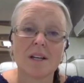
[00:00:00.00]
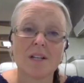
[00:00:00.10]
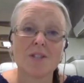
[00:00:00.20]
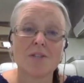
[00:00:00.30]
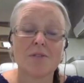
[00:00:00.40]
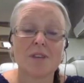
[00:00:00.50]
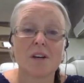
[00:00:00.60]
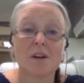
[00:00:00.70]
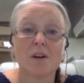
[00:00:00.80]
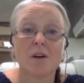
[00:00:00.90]
to
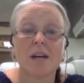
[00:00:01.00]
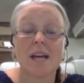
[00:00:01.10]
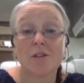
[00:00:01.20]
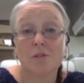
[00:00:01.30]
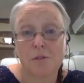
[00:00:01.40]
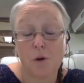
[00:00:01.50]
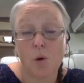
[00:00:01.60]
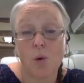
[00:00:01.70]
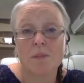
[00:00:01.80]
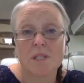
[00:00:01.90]
feel
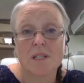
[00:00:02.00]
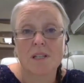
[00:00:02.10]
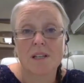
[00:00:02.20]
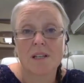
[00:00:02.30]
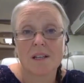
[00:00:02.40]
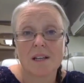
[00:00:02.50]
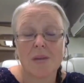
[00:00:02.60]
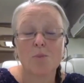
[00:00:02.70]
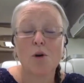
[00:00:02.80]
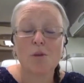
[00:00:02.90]
informed,
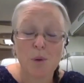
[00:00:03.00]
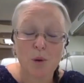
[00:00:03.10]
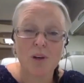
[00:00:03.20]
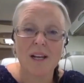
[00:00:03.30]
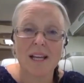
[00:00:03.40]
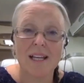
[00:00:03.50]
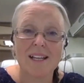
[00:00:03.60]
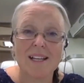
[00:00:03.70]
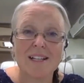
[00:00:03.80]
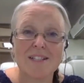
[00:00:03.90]
and more importantly,
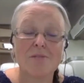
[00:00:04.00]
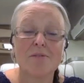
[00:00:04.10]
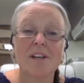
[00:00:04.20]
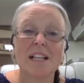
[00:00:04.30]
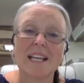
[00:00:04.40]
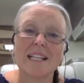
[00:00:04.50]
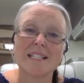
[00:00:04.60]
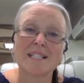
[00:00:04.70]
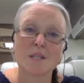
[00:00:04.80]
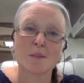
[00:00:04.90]
to feel
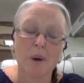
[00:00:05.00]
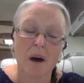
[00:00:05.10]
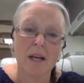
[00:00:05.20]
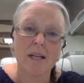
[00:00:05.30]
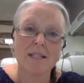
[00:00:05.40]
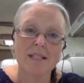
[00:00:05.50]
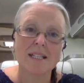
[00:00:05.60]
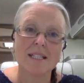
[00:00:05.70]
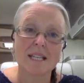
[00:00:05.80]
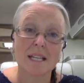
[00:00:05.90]
inspired
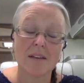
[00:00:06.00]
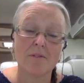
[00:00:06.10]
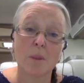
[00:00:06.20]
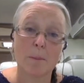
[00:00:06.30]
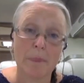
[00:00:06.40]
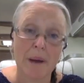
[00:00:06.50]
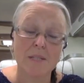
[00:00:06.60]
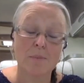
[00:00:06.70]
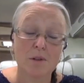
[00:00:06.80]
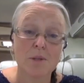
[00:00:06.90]
to live the
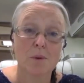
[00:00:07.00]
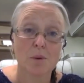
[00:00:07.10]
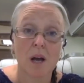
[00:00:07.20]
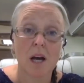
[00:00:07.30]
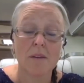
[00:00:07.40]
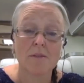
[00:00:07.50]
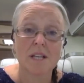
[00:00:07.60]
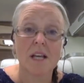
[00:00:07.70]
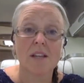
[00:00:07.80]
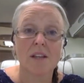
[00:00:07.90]
best possible lives
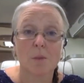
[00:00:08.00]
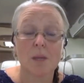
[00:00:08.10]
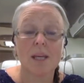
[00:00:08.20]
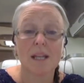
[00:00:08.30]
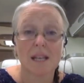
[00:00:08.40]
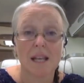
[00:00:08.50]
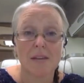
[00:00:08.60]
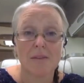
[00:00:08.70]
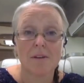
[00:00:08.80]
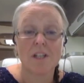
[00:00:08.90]
that we can
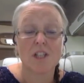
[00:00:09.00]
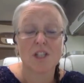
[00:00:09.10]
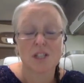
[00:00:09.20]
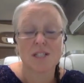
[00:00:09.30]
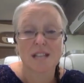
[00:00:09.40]
live just